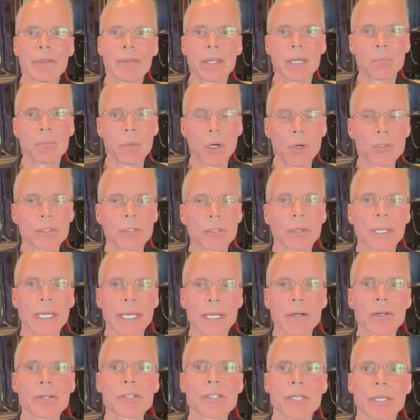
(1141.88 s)
the emotional
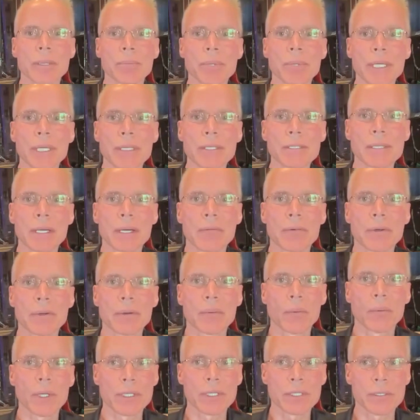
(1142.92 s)
energy piece of
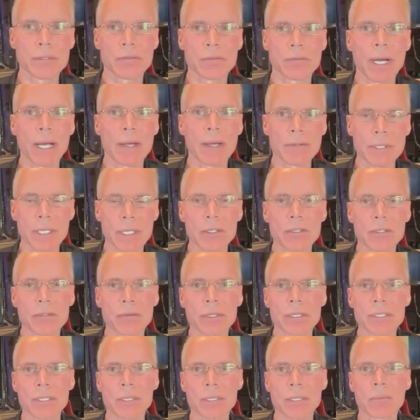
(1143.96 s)
it, which drives the
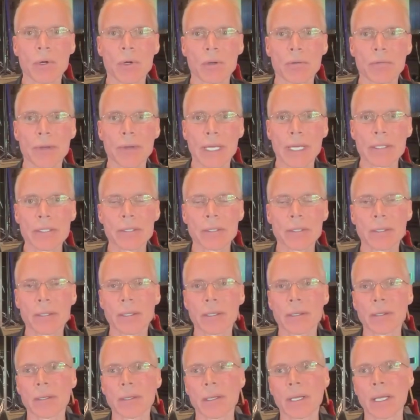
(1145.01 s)
intrinsic motivation.
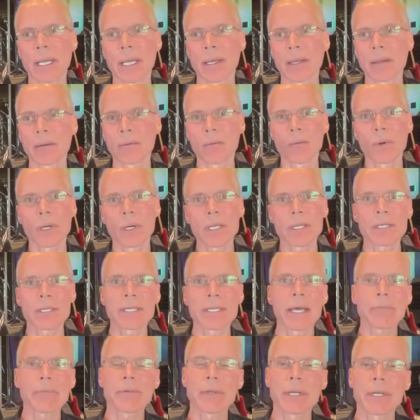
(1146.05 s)
And, and one of the
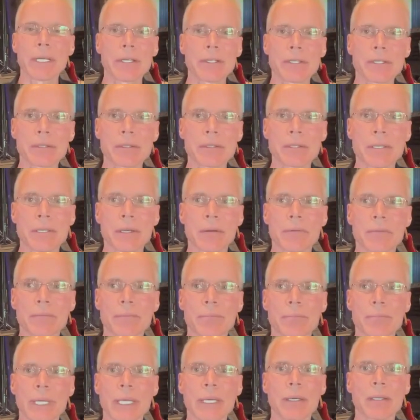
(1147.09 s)
definitions
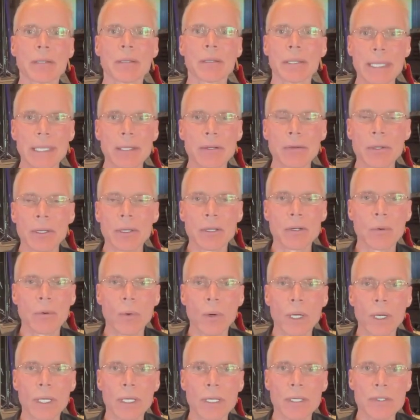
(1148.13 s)
of being a leader in an
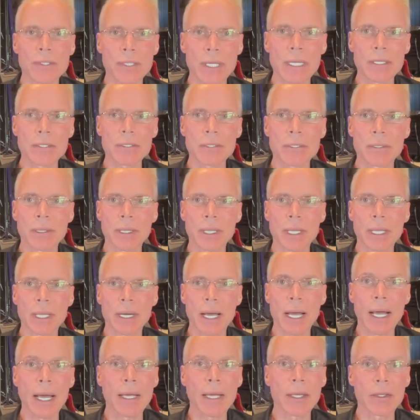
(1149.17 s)
organization
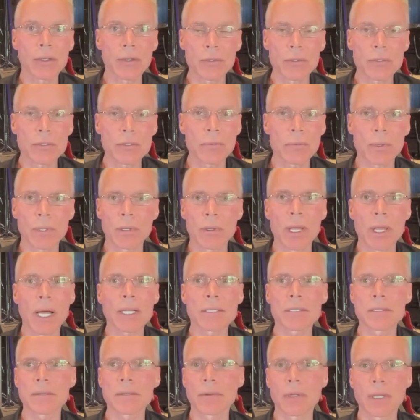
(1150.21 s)
that I use with
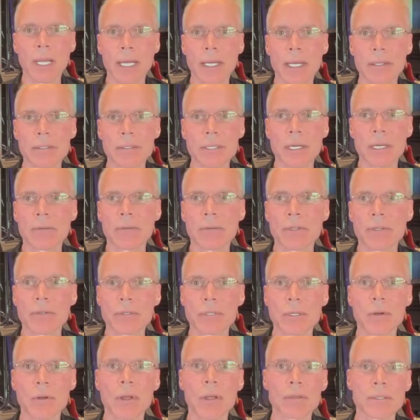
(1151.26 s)
lots of clients and I've
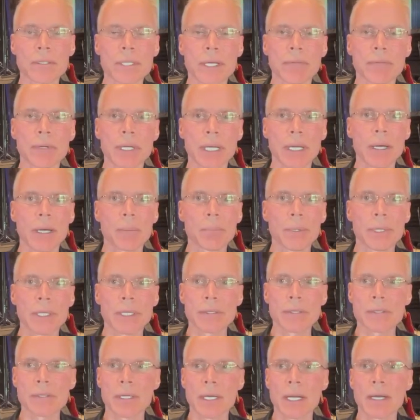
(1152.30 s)
used in all seven
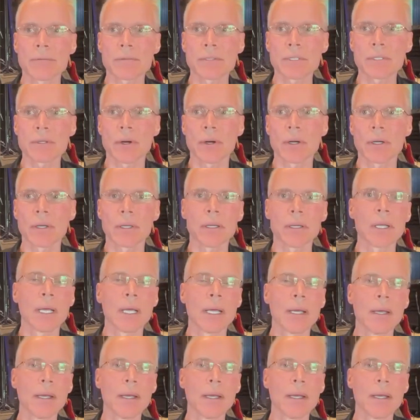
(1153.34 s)
companies that I've started